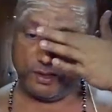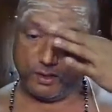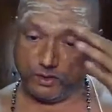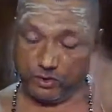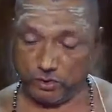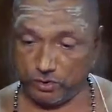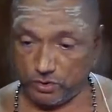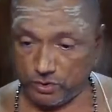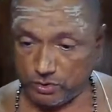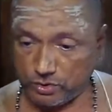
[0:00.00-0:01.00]

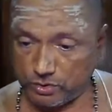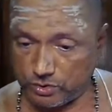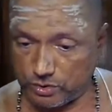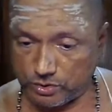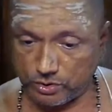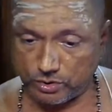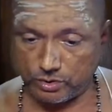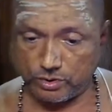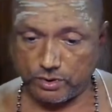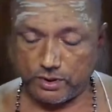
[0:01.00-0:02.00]

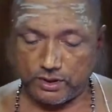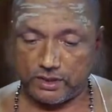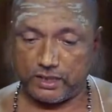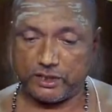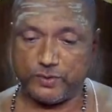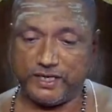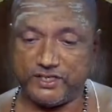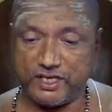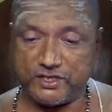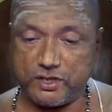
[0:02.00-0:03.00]
So that is why he
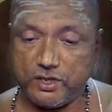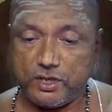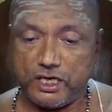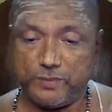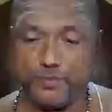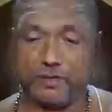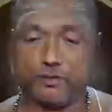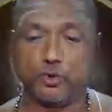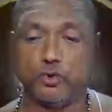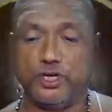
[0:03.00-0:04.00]
says, Yat param
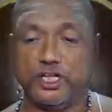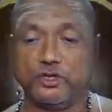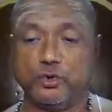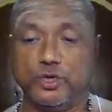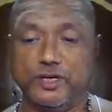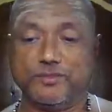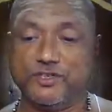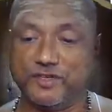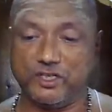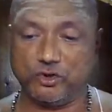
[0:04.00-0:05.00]
shunyati shunyam
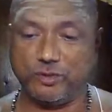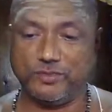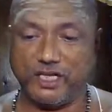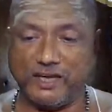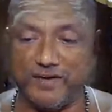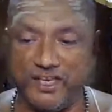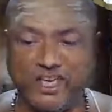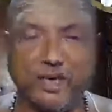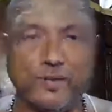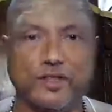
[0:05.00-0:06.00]
Shiva Tattvam tadeva
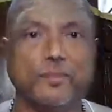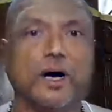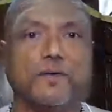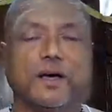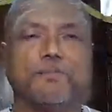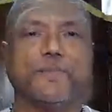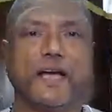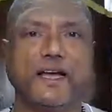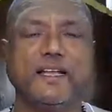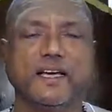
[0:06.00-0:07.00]
jnayamiti bhava. The
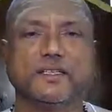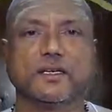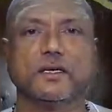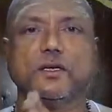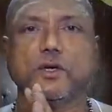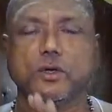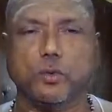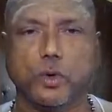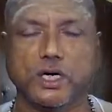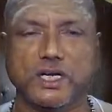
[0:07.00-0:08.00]
idea is
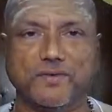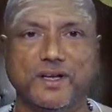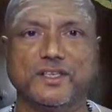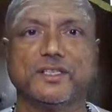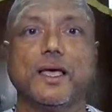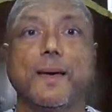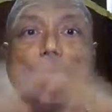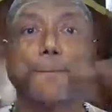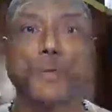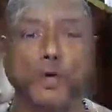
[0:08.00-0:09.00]
whatever is
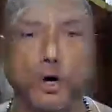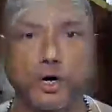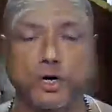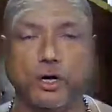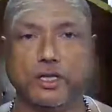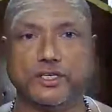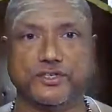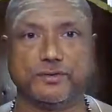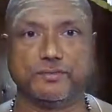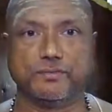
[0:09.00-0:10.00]
beyond all this,